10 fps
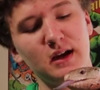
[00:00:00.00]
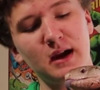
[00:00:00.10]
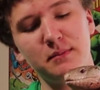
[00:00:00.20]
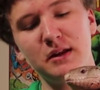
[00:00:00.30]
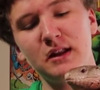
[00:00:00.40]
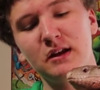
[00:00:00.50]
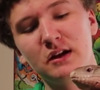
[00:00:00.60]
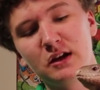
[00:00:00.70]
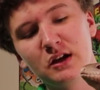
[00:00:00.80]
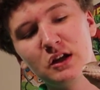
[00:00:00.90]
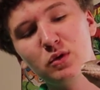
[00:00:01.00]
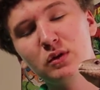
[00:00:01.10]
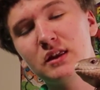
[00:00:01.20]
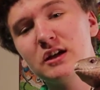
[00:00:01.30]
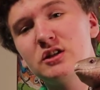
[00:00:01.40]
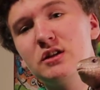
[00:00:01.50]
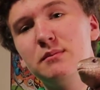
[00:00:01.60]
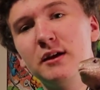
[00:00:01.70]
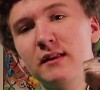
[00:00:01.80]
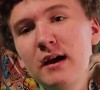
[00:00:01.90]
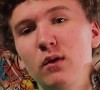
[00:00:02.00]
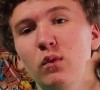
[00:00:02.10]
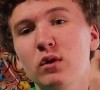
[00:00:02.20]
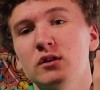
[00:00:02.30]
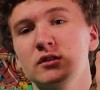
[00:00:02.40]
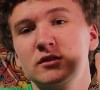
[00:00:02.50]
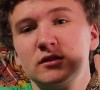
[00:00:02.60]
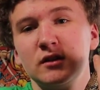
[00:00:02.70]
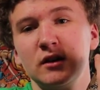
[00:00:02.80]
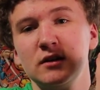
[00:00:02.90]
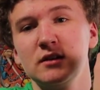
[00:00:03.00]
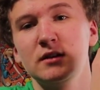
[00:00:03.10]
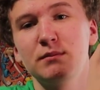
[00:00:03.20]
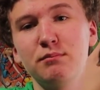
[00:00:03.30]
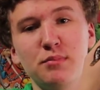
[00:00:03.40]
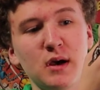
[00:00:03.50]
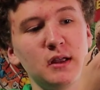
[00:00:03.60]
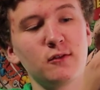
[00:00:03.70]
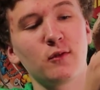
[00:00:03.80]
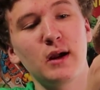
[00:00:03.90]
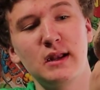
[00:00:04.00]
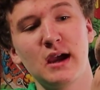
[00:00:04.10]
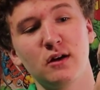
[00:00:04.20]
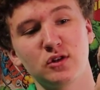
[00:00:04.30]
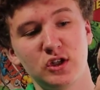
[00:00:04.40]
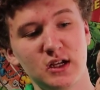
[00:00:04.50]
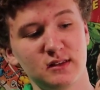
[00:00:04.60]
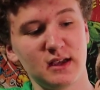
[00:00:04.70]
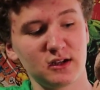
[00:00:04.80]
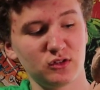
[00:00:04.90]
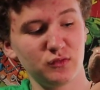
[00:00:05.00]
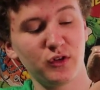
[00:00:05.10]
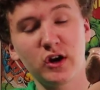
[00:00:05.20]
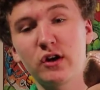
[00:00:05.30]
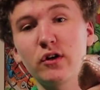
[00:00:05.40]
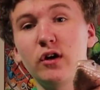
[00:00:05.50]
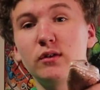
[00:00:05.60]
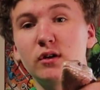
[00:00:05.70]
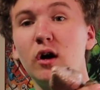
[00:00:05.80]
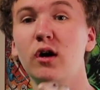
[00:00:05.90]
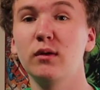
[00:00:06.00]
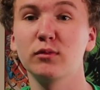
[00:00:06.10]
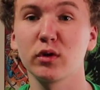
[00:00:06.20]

I mean, you would think she'd be a lot worse, but right now she is actually very calm.